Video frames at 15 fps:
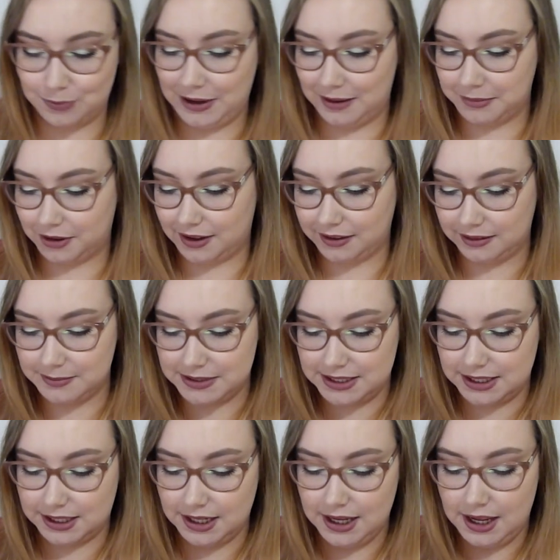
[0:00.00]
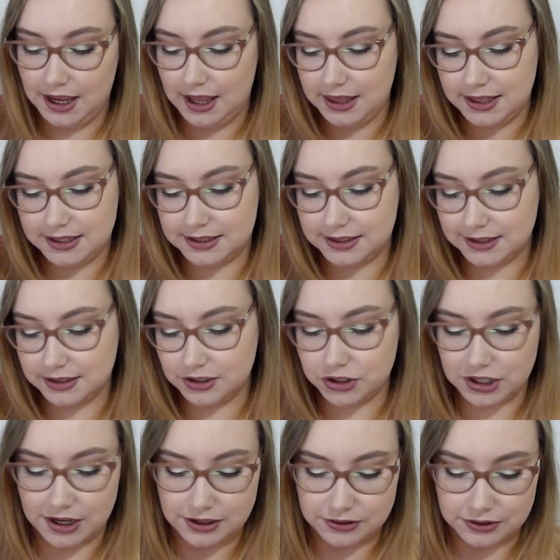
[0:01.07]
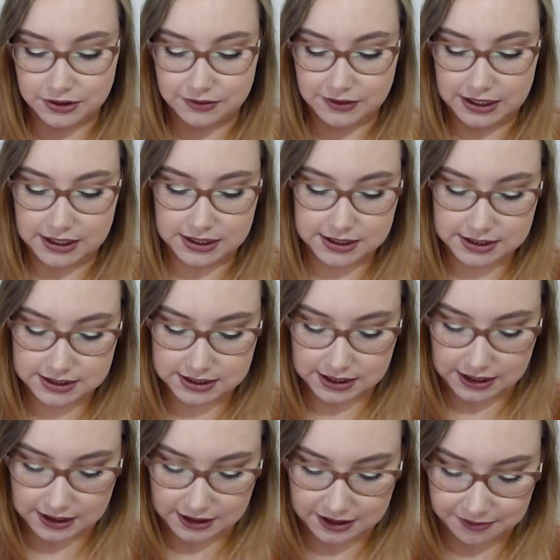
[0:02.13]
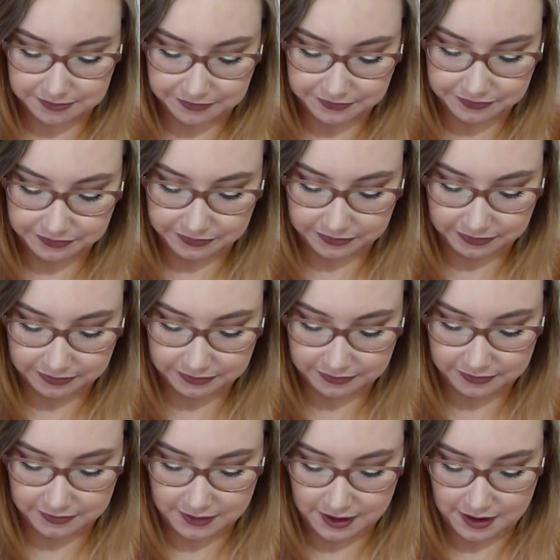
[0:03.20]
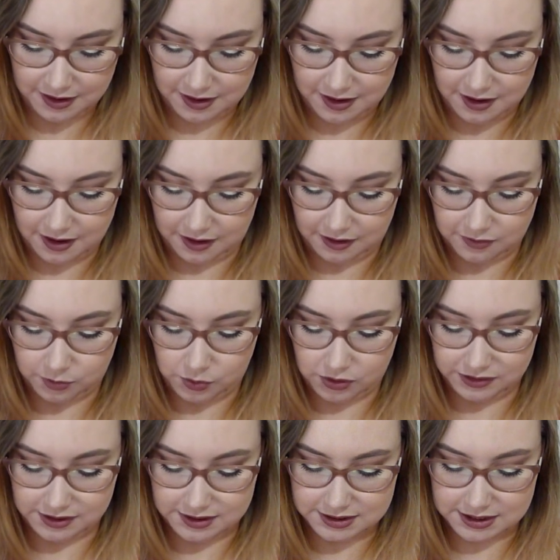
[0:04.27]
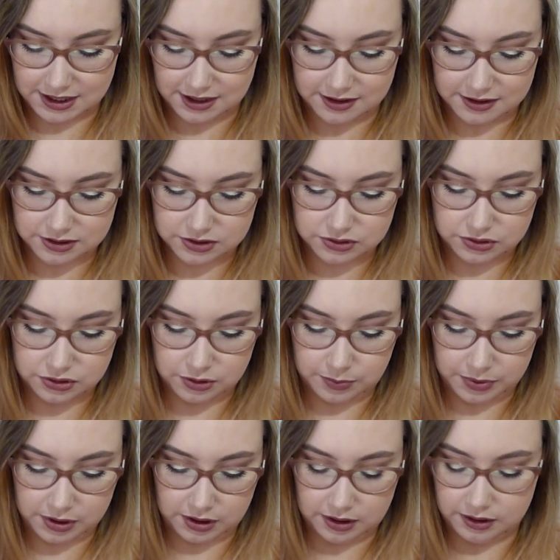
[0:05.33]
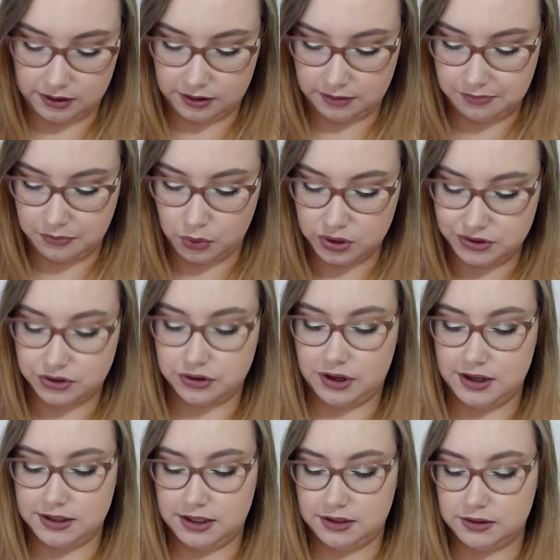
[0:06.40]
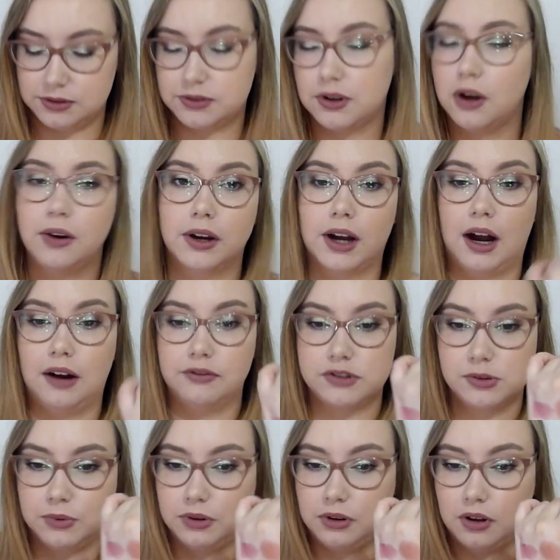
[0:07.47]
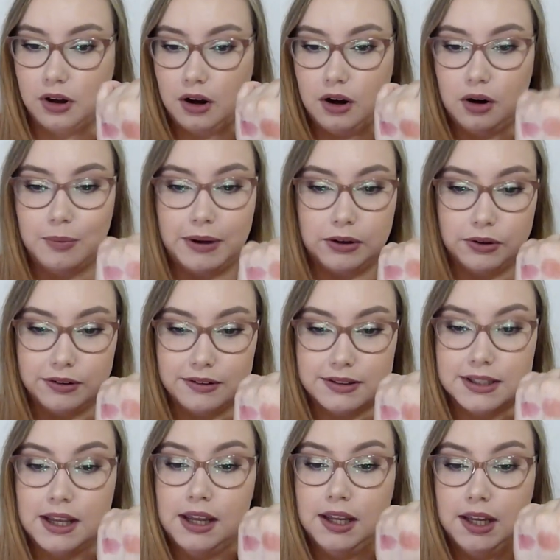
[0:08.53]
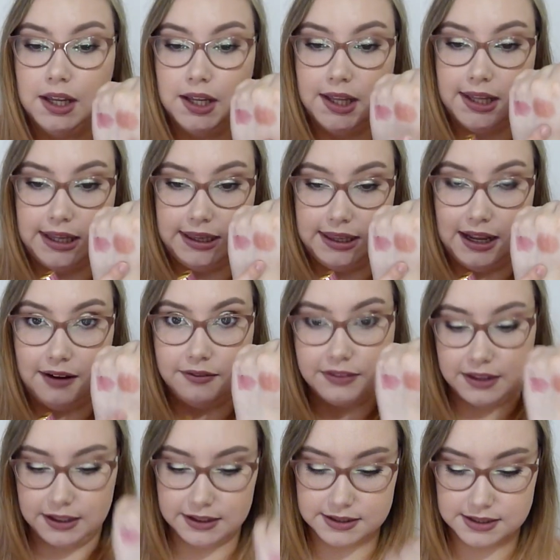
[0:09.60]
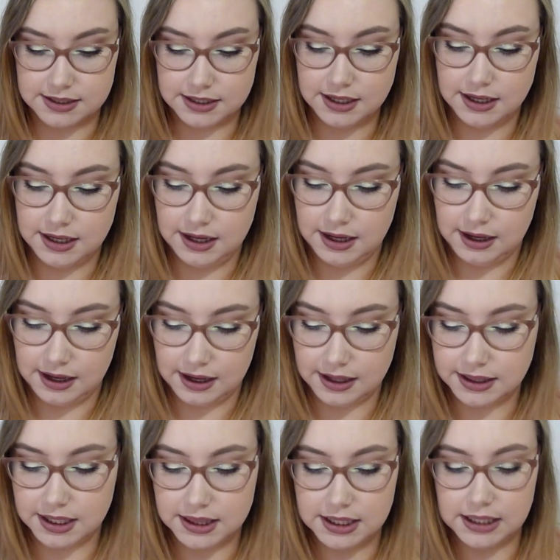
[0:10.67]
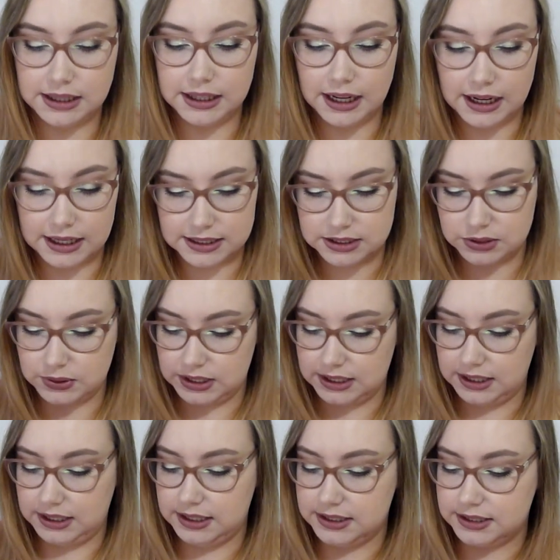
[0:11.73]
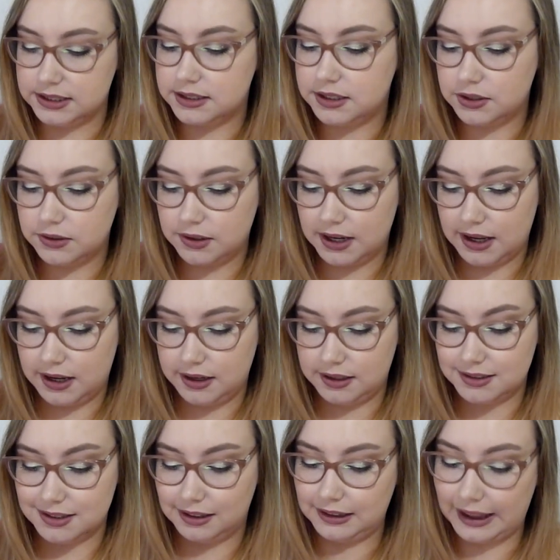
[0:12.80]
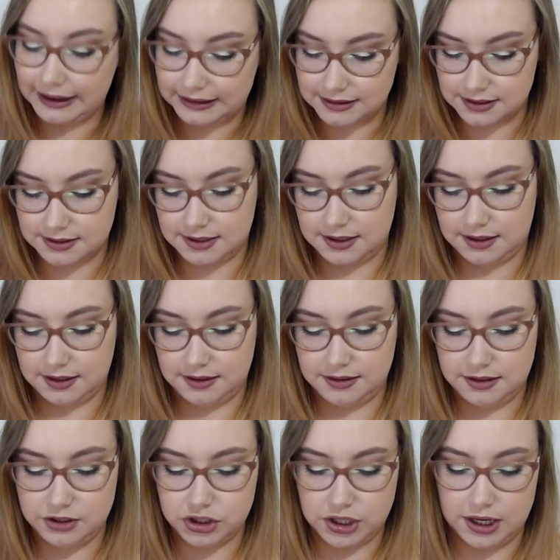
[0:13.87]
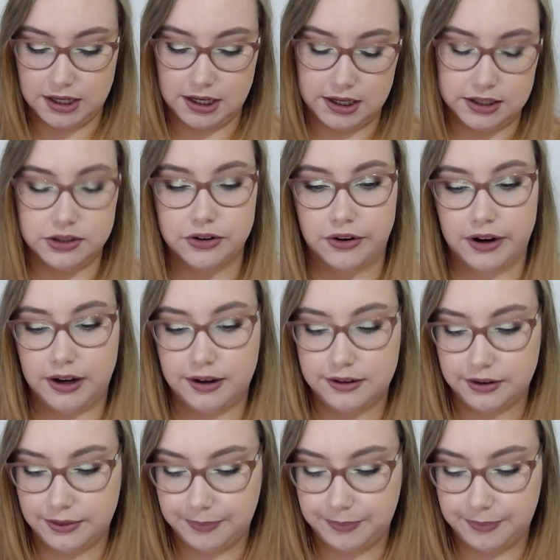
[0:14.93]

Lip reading: Pat McGrath lipstick. This is in the shade Nude Venus. And I've worn this and it's super moisturizing, so comfortable. Oh my goodness. Love this. And then the last one is the Dior Addict Lacquer Stick in the shade Underground.